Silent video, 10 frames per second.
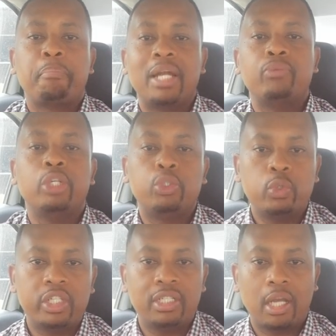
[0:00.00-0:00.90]
but
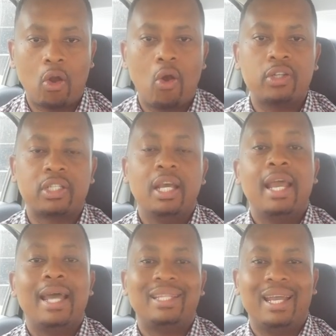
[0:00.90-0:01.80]
reducing the cost
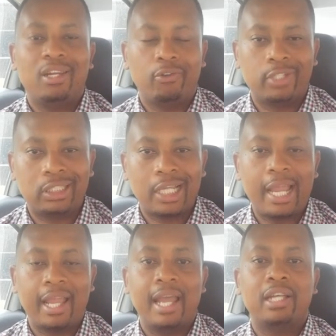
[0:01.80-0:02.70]
at the end of the
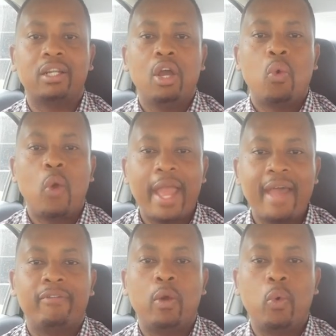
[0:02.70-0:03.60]
day. And
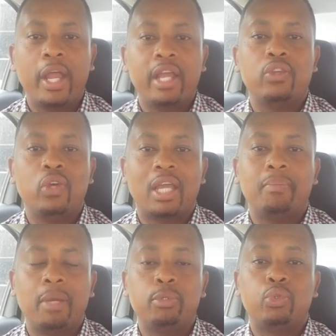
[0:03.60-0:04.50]
wherever where you
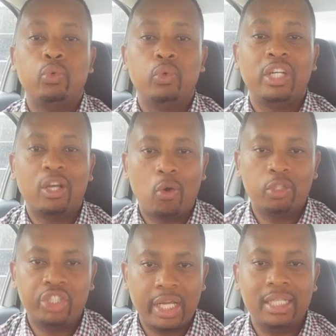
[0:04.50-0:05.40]
can be able to
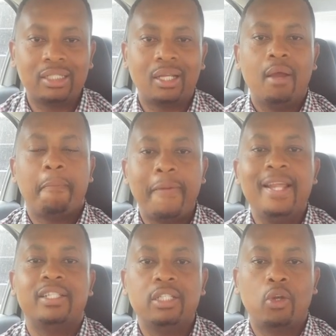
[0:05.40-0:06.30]
negotiate,
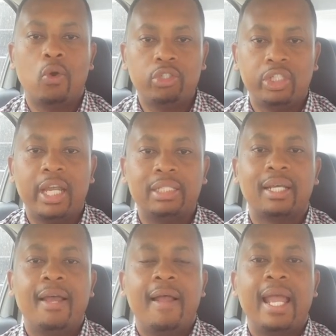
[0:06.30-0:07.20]
please negotiate.
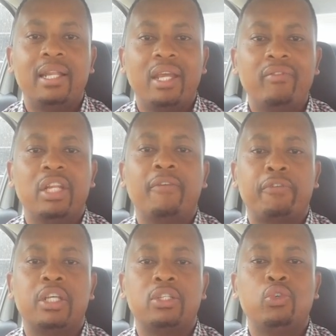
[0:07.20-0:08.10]
And even
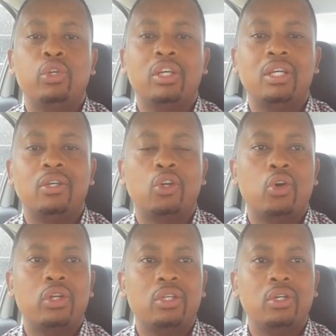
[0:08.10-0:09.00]
if
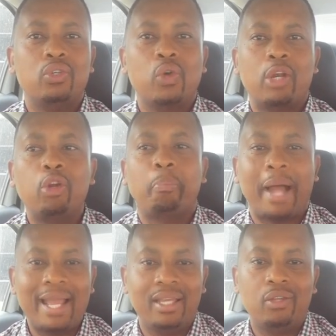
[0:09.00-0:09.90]
you are not
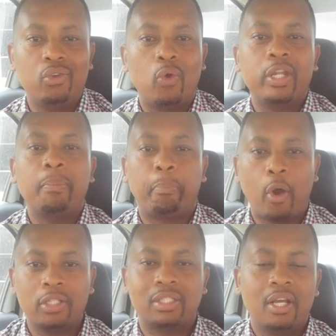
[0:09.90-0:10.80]
buying, you already
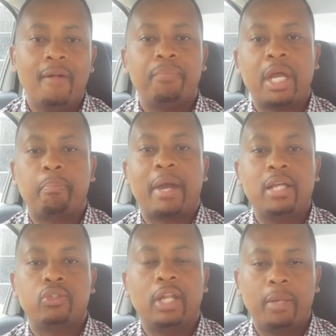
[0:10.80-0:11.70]
bought that
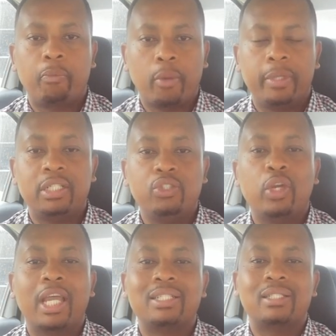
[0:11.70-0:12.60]
buy to let property,
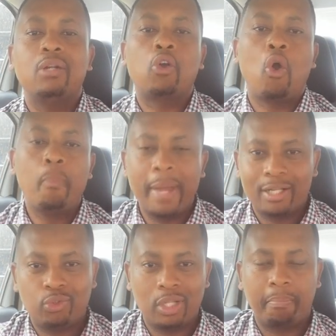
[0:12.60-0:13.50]
you can still go
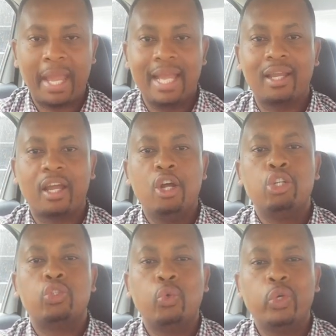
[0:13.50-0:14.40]
back to the bank
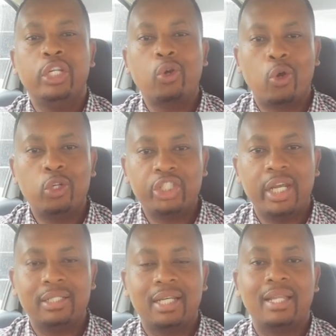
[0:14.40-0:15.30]
to
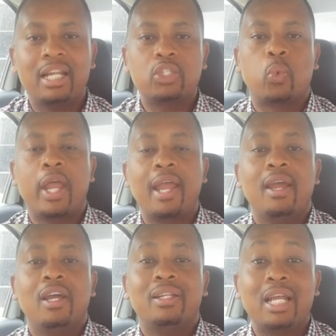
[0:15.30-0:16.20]
renegotiate. And that is
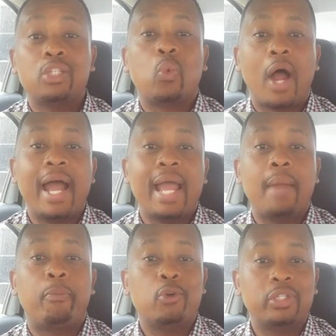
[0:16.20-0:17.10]
why
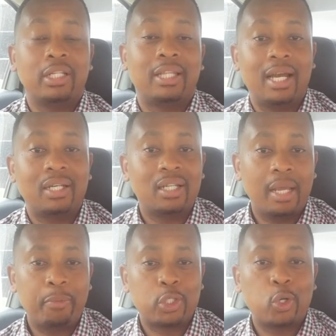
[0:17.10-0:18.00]
I posted that
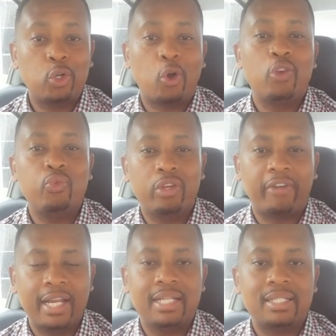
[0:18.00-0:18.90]
episode on
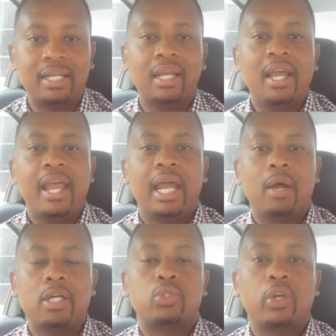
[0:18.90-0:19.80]
refinancing,
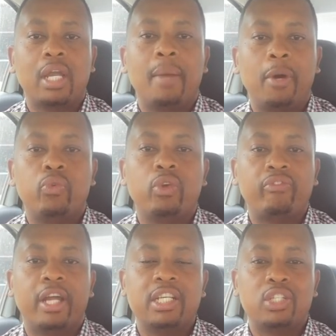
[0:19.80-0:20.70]
and I was talking about
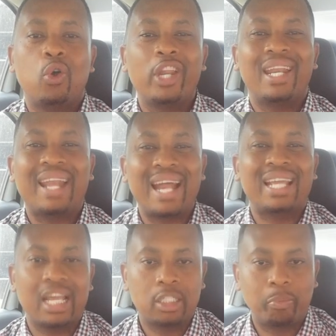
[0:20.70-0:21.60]
refinancing on a
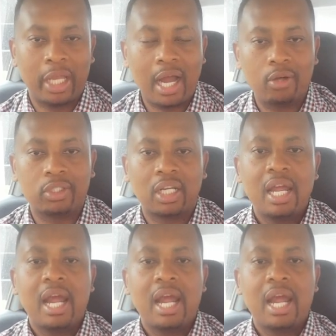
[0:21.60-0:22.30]
non-cash payout.